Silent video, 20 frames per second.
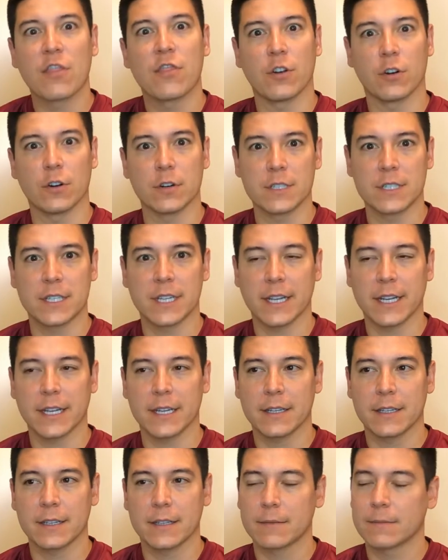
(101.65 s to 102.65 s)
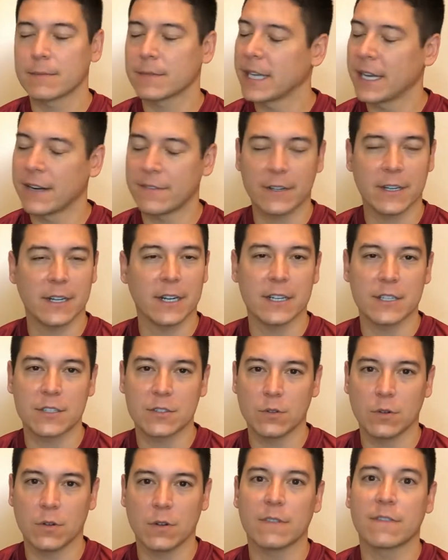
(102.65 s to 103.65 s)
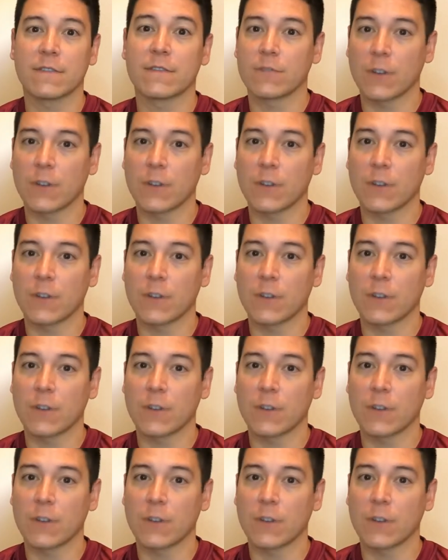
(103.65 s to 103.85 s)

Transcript: Thursday, can't forget high school,